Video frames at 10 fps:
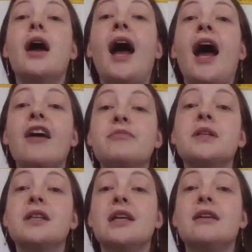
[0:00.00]
have
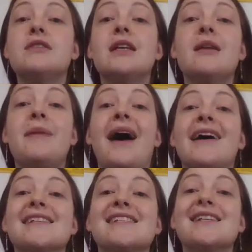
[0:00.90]
believed in the
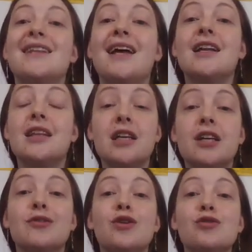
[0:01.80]
past that the
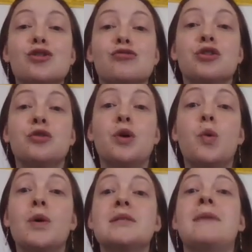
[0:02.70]
hero shrew
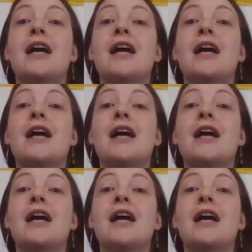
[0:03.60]
was